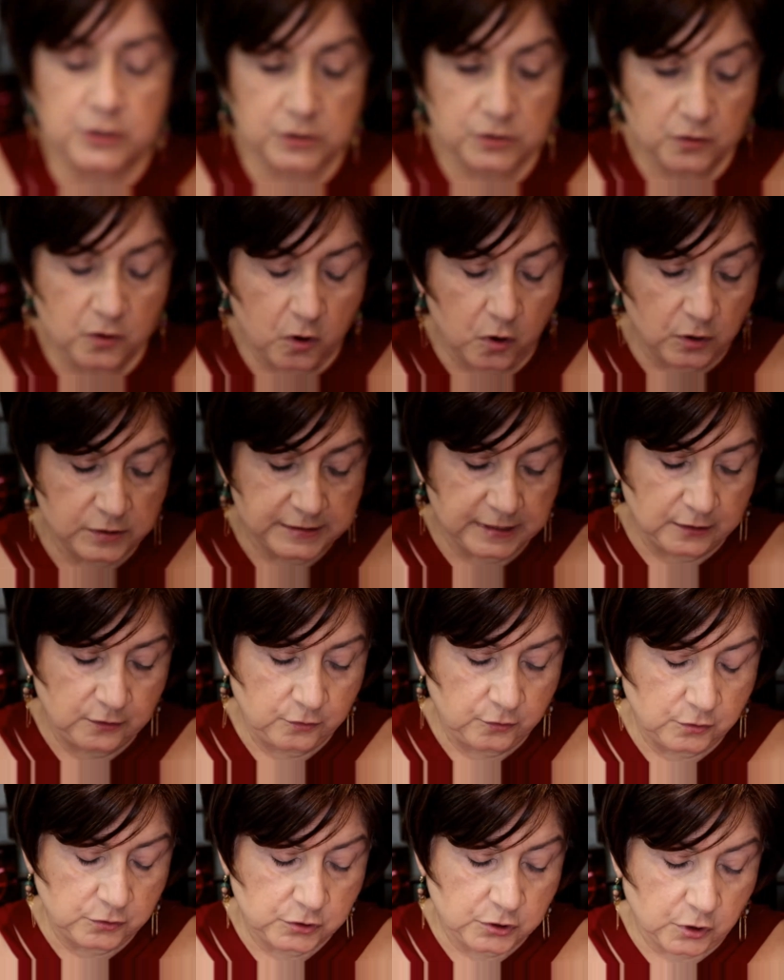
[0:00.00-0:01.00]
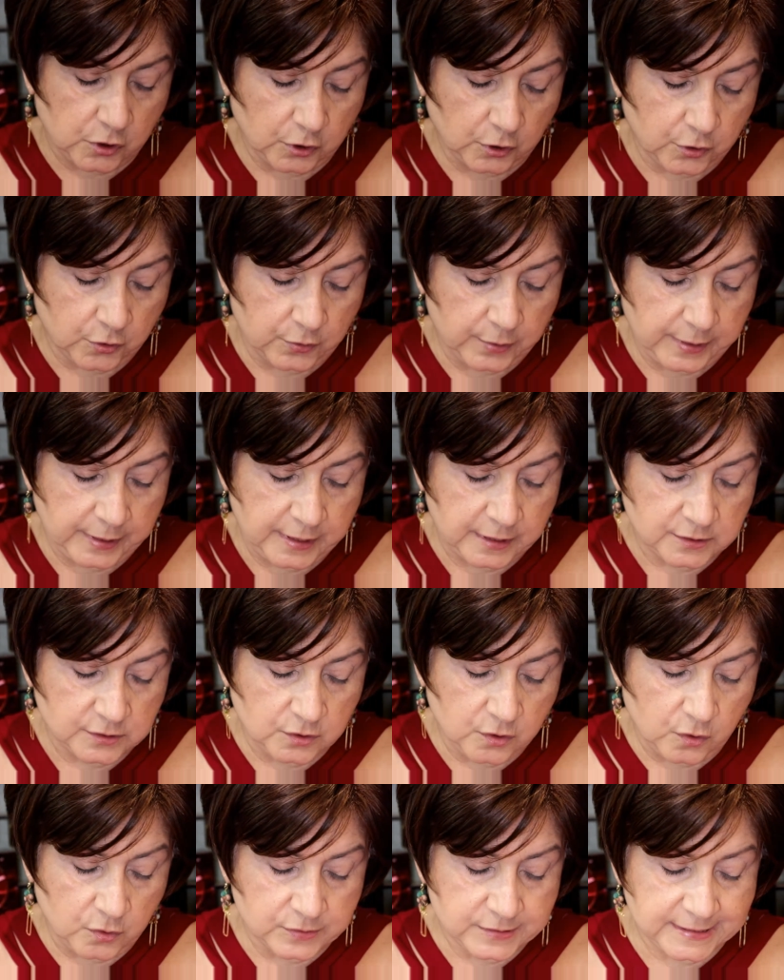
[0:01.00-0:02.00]
is called, it's a little darker. It is
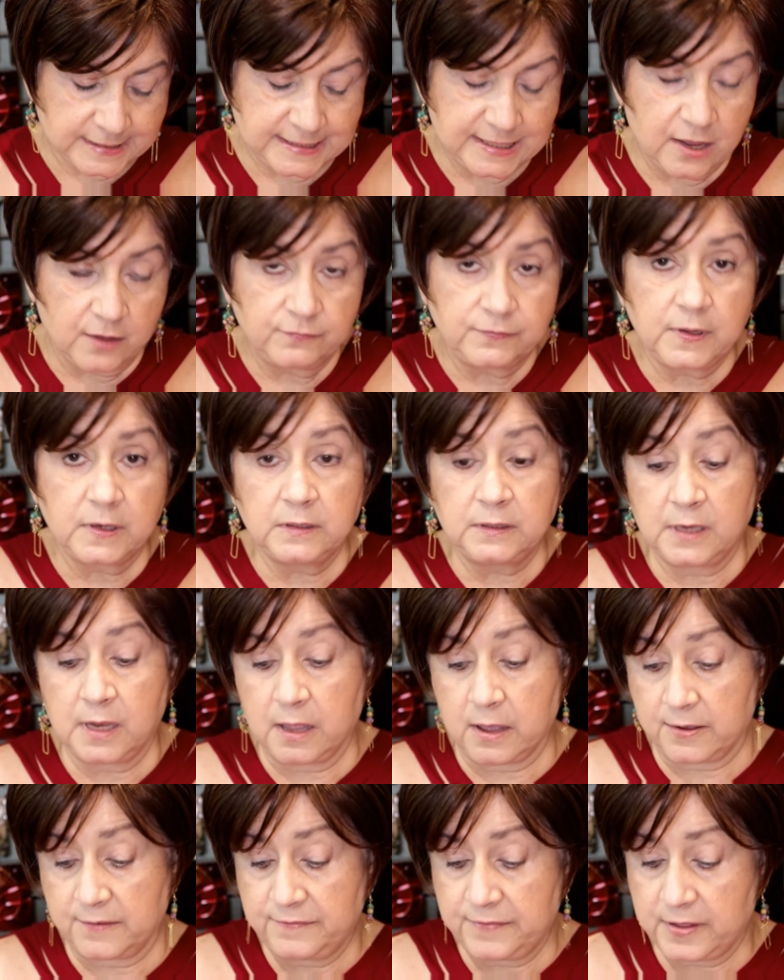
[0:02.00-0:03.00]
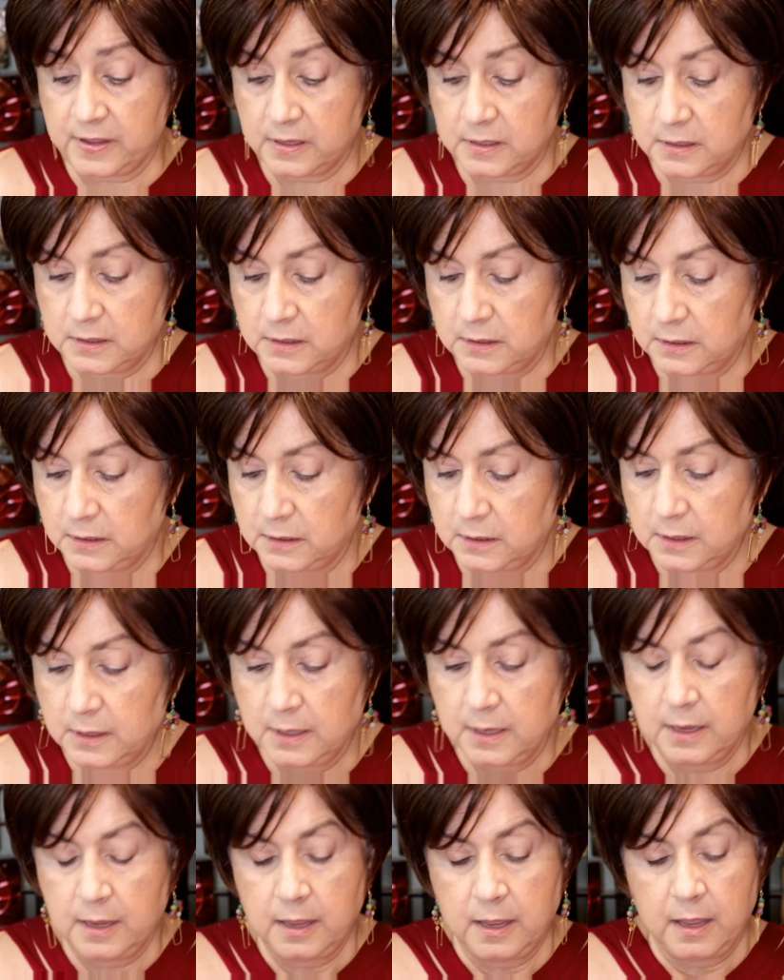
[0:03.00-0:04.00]
called Self Love.
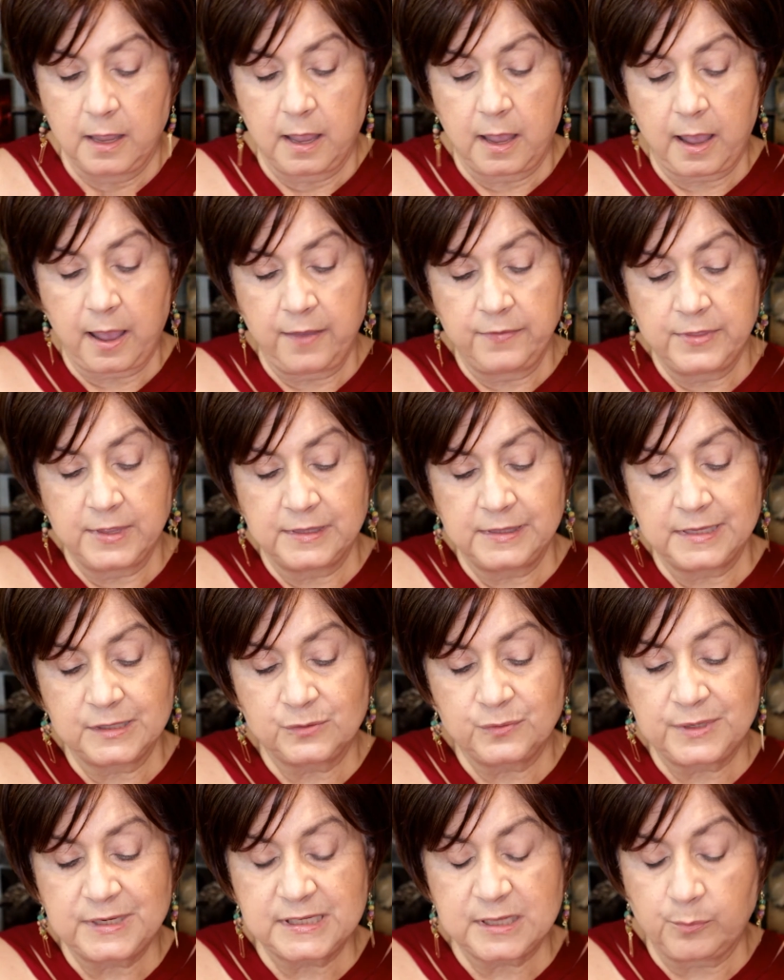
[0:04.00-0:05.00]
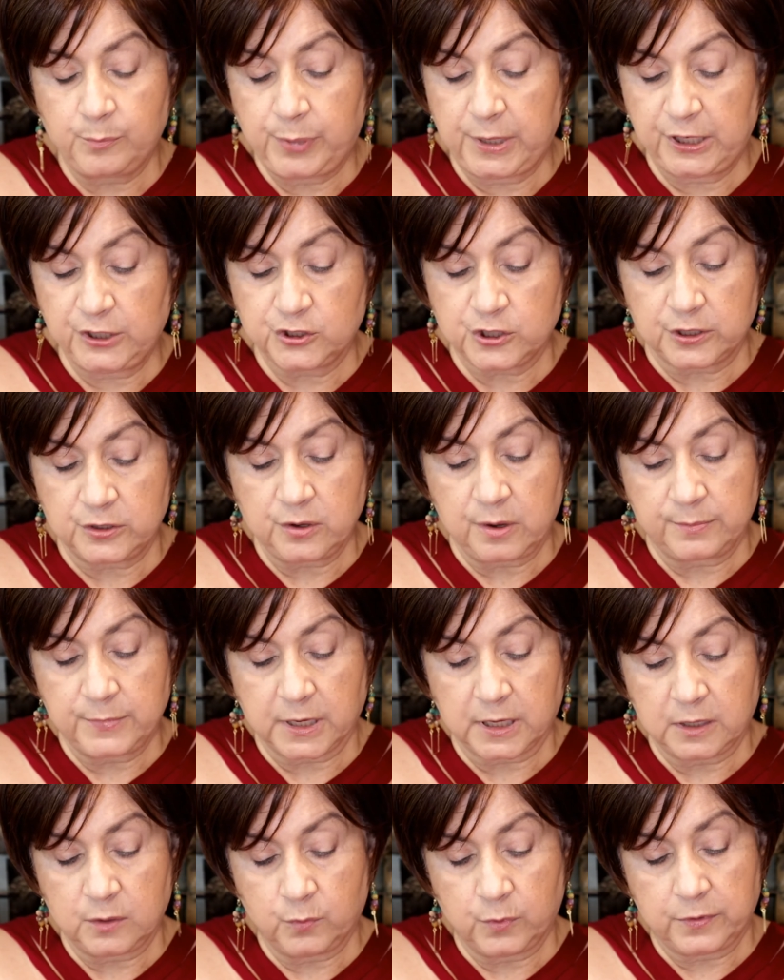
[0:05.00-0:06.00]
And then this one is a peach. I know I'm not
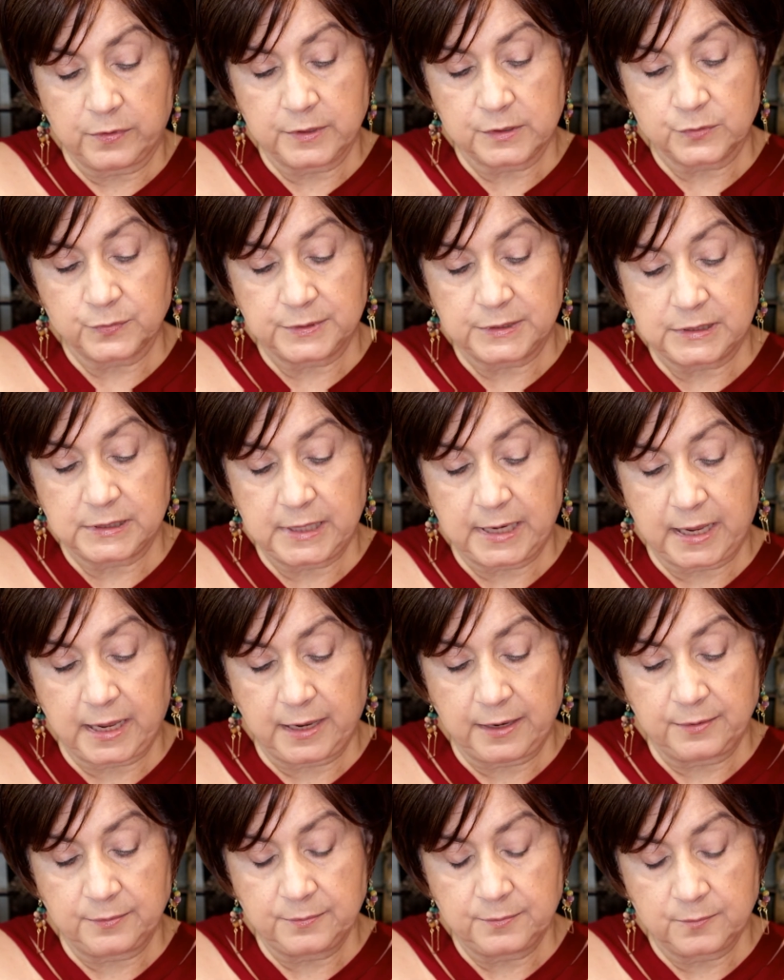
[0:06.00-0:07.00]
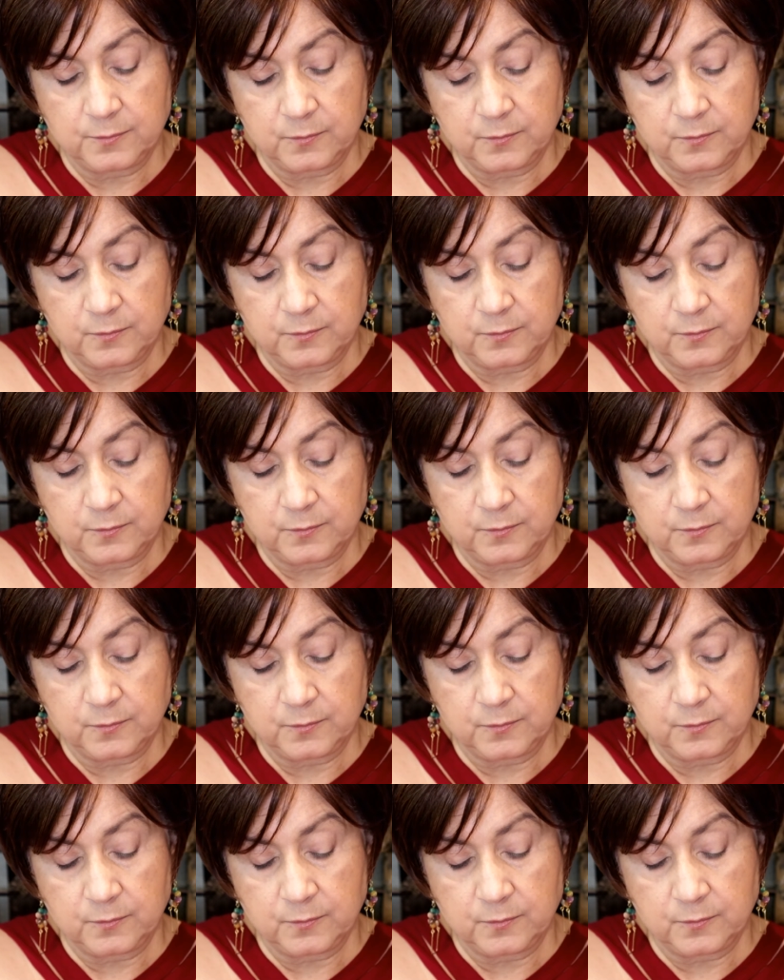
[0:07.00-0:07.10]
going to wear this one today.